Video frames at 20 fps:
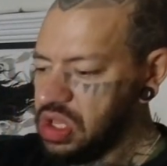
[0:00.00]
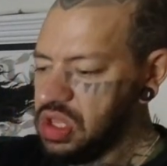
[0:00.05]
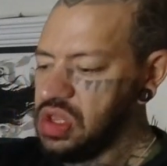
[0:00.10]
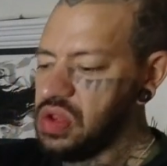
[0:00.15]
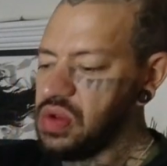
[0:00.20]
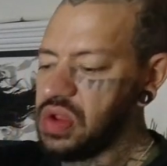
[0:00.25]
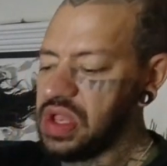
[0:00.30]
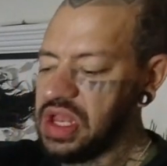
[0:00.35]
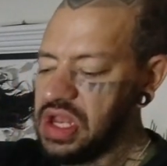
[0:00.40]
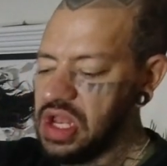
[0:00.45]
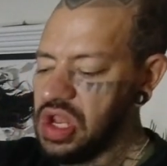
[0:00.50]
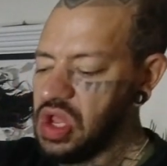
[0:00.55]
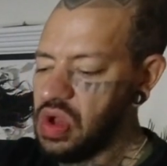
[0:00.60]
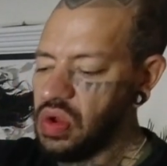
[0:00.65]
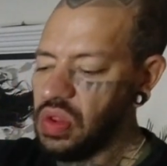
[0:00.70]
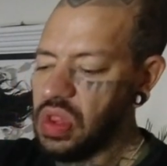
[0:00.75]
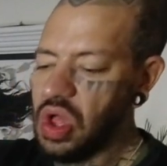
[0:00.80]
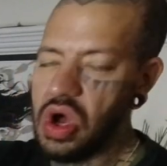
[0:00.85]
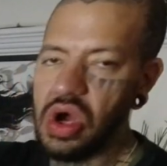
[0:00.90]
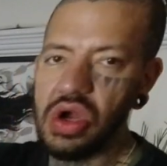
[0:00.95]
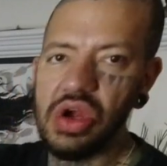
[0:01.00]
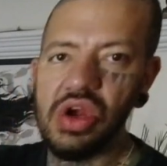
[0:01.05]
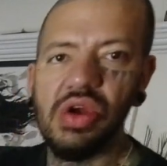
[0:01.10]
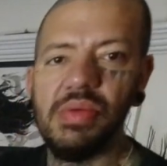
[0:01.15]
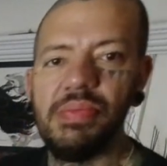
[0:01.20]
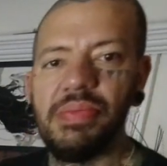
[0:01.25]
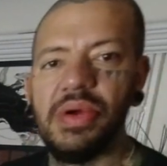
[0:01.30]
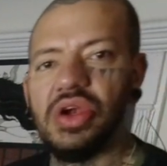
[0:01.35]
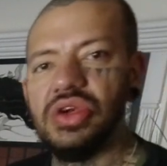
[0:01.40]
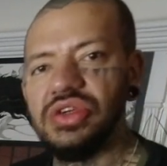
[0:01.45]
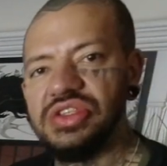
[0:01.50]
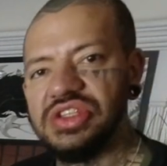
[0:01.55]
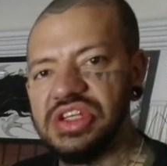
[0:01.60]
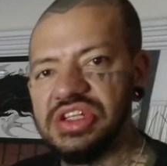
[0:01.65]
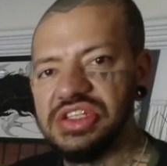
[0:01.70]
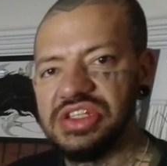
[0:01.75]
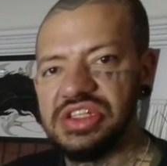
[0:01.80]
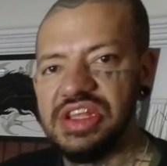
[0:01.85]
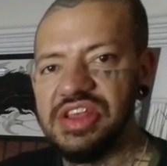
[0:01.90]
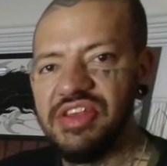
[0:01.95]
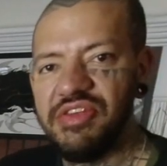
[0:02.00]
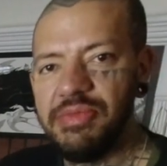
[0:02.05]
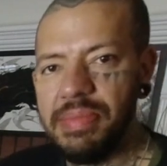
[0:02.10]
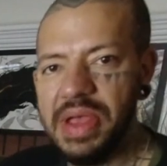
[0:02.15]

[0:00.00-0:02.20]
you can no longer purchase this